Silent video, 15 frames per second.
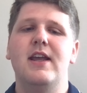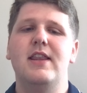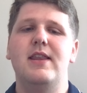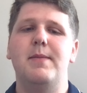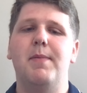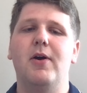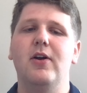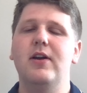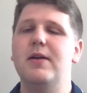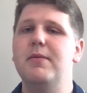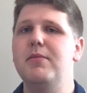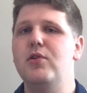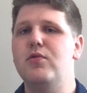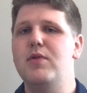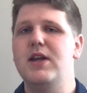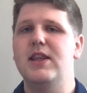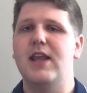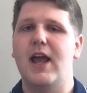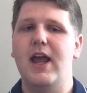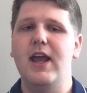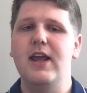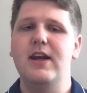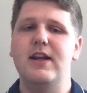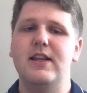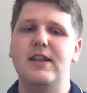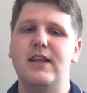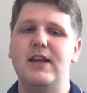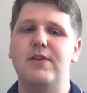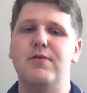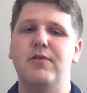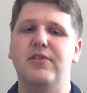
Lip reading: the part in between the head and the equal